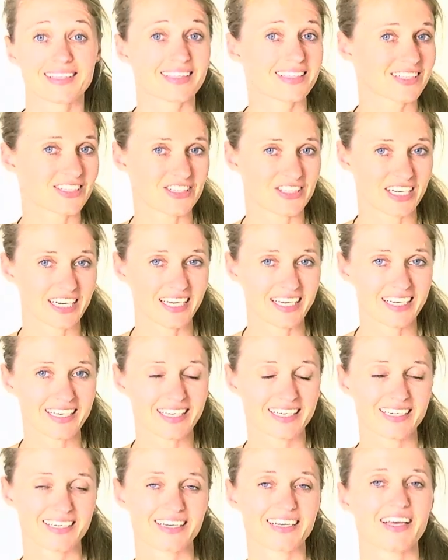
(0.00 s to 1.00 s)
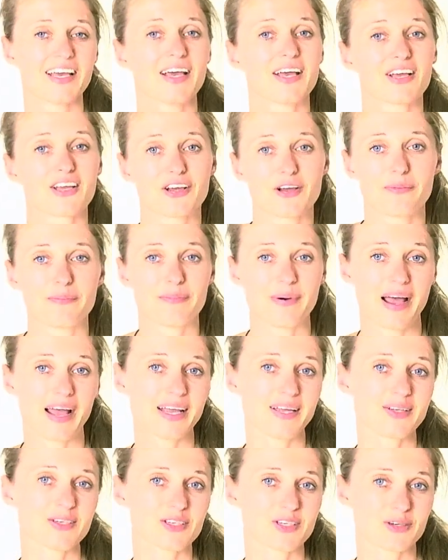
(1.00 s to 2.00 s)
The trick?
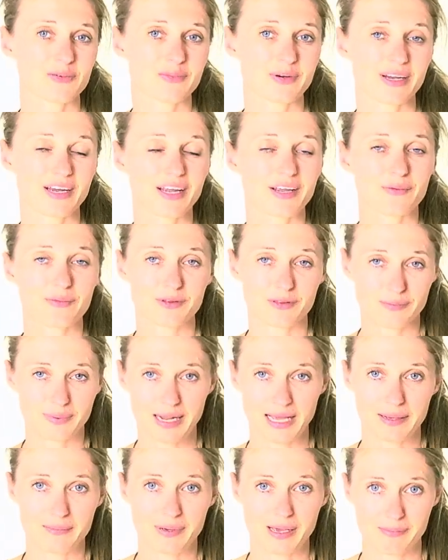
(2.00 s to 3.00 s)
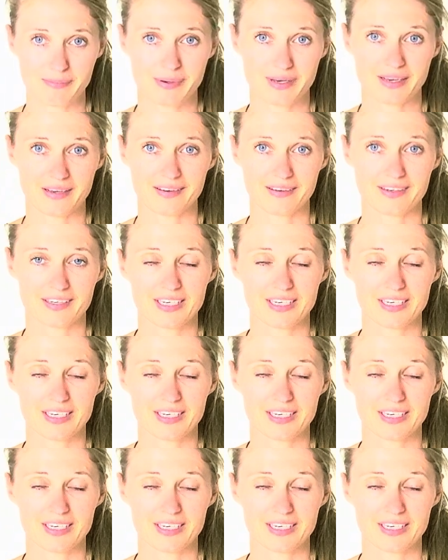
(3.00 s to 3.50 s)
Combine turmeric with black pepper.